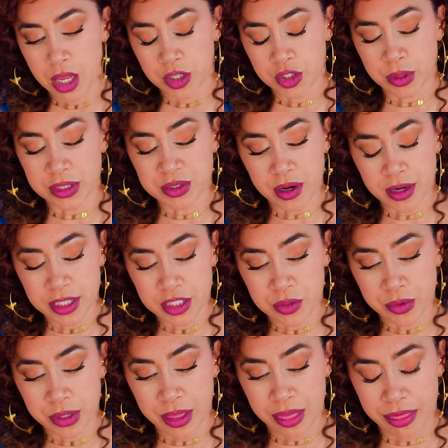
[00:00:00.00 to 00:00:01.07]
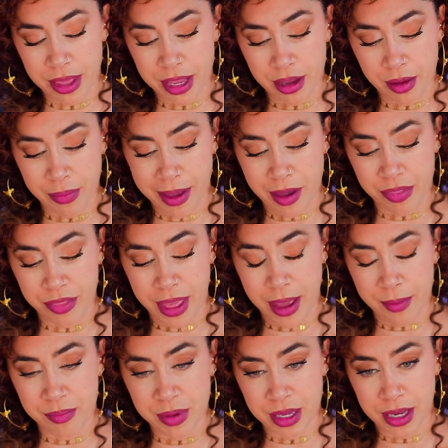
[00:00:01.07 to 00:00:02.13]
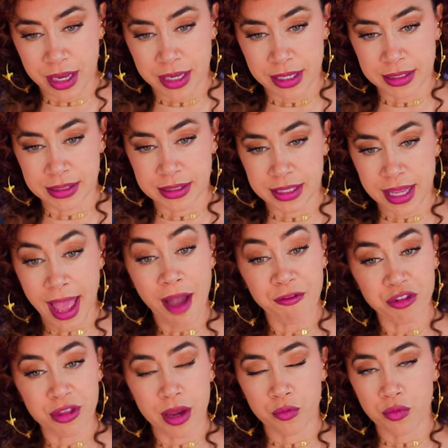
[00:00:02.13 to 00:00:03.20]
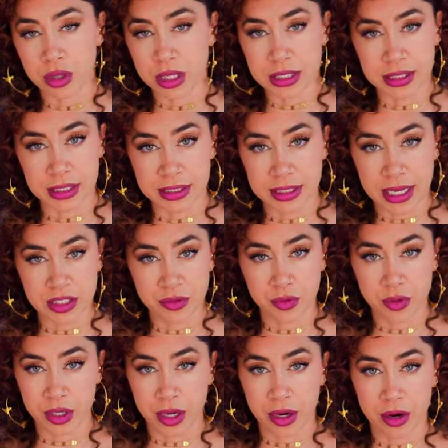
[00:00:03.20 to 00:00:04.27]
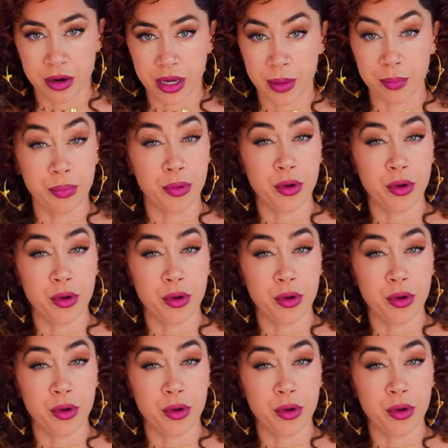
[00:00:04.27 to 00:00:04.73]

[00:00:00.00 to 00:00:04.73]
So I started to really think about that because after that really successful year and